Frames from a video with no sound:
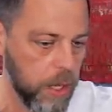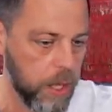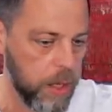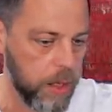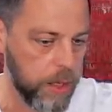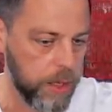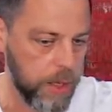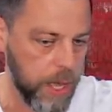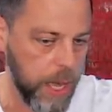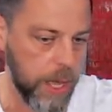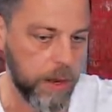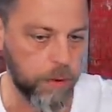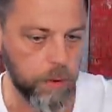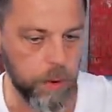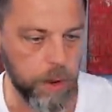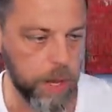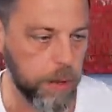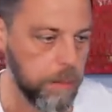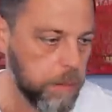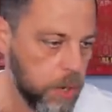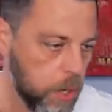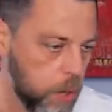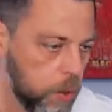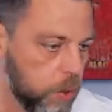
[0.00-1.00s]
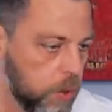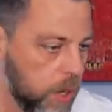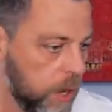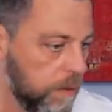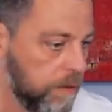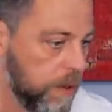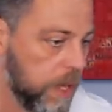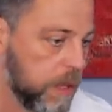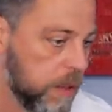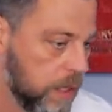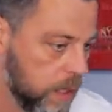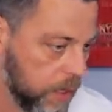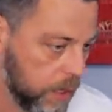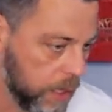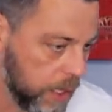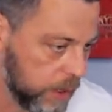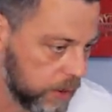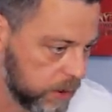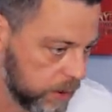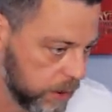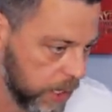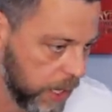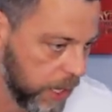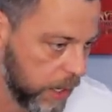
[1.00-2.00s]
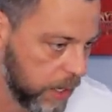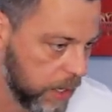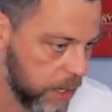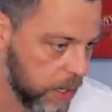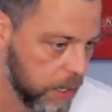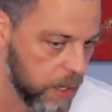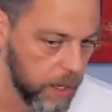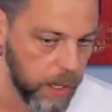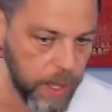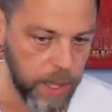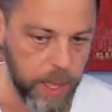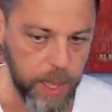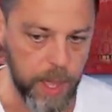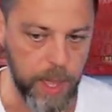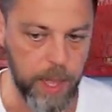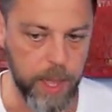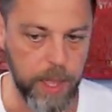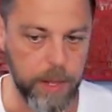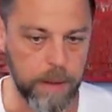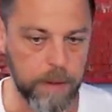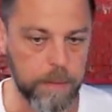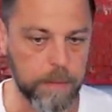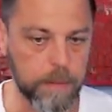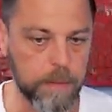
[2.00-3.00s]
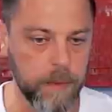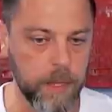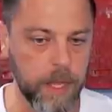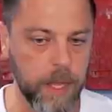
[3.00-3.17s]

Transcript: that rainbow Aventi, let's say, and